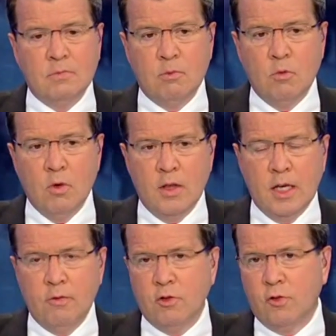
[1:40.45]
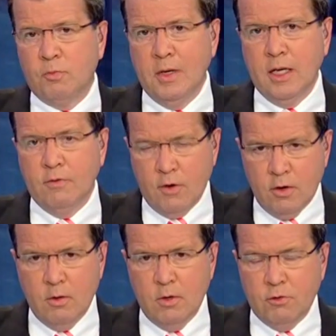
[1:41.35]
more than it just being inverted,